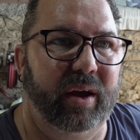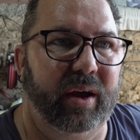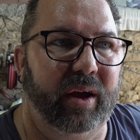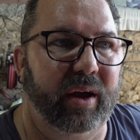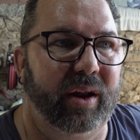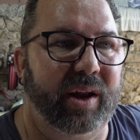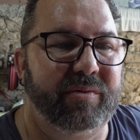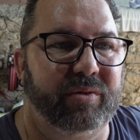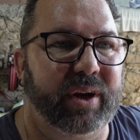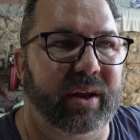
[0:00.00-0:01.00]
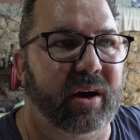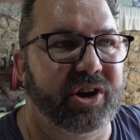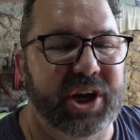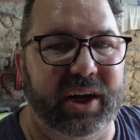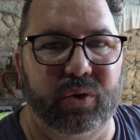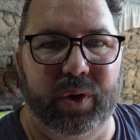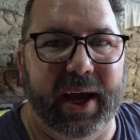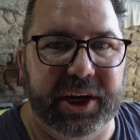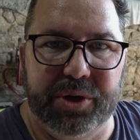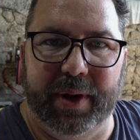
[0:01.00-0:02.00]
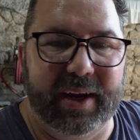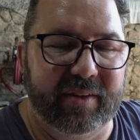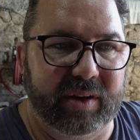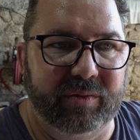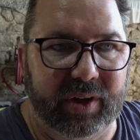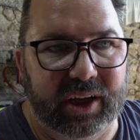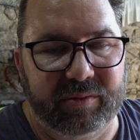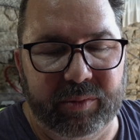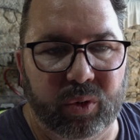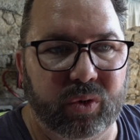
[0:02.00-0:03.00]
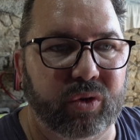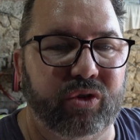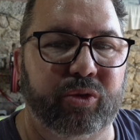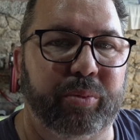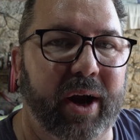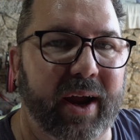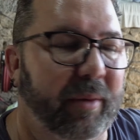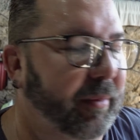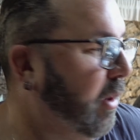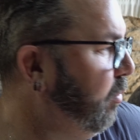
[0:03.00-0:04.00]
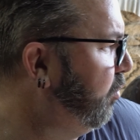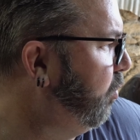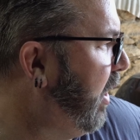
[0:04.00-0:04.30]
And I checked all the actuators and everything, given them all a good spray up, and that was all